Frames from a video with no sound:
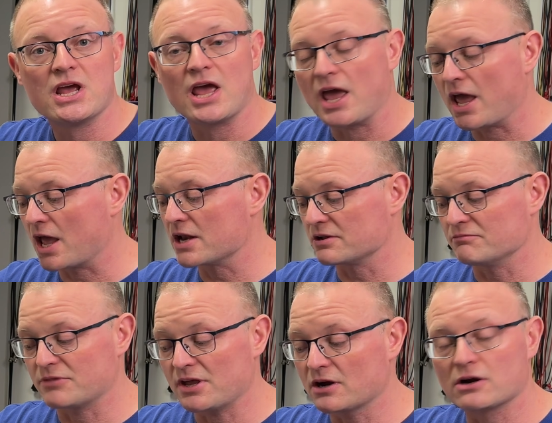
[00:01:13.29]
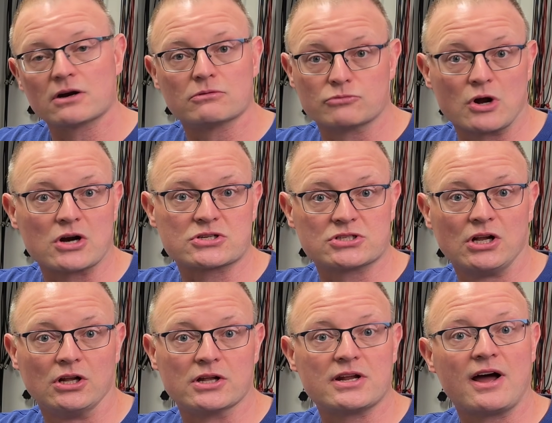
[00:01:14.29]
and they are rock
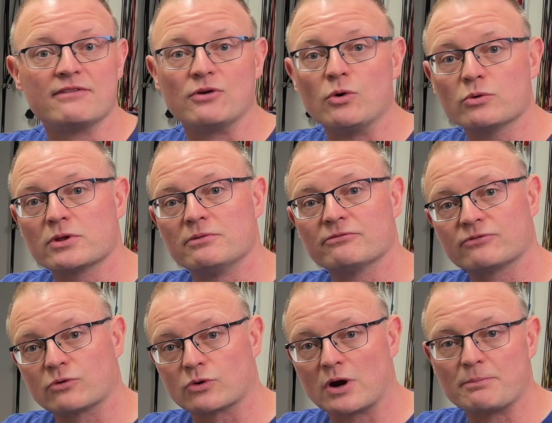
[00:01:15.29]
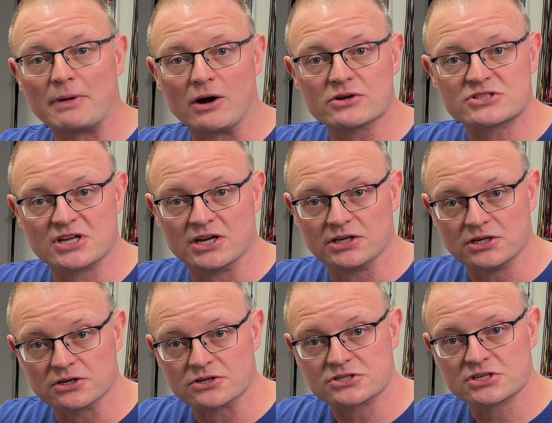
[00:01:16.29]
solid. I've owned them for about 10
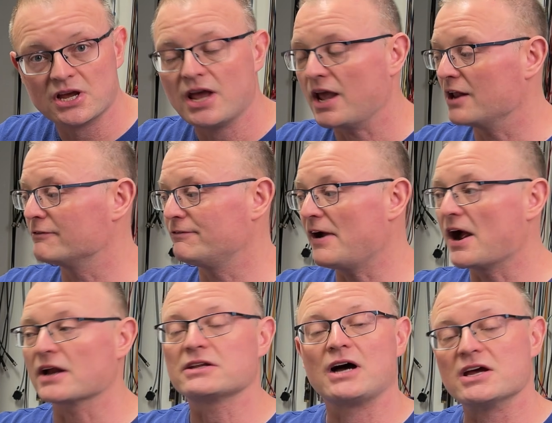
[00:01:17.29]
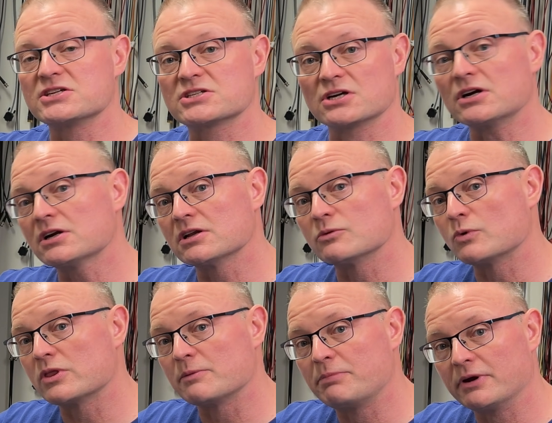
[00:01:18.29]
years. In fact, I started with
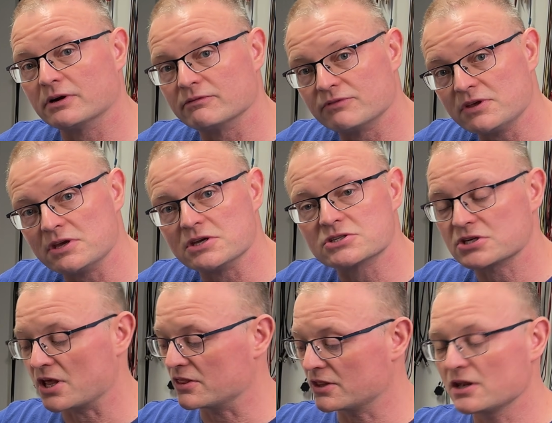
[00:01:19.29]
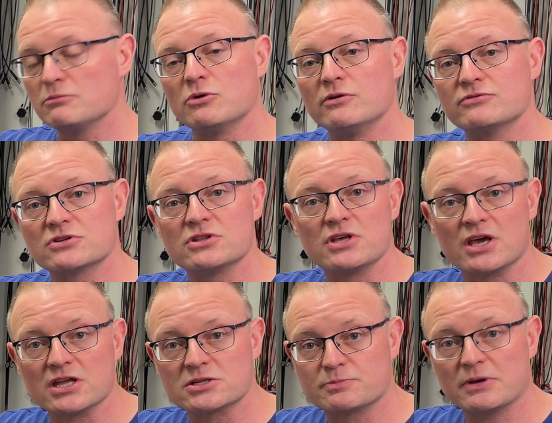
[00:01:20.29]
a pair of these and then moved to the
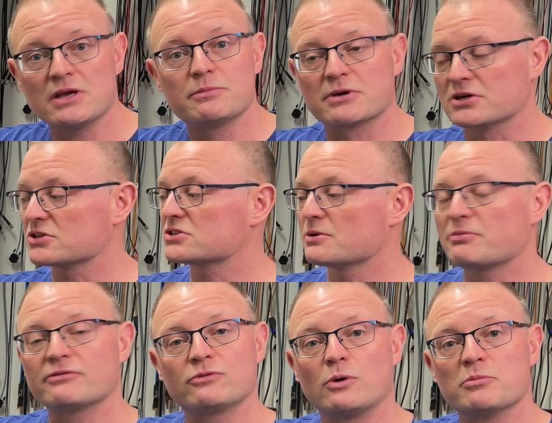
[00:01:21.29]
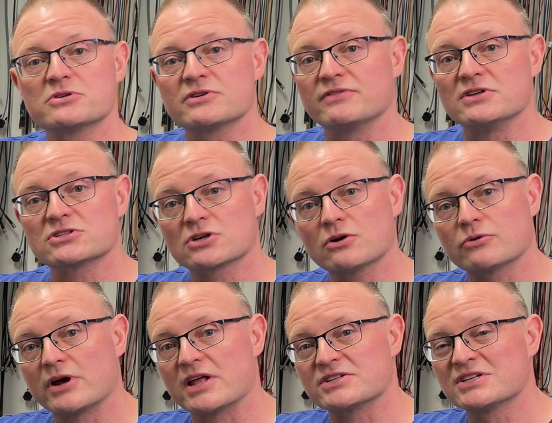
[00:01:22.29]
HP because the performance of these
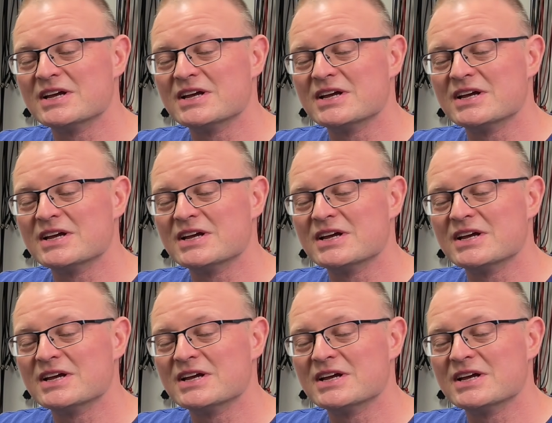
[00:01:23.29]
Korads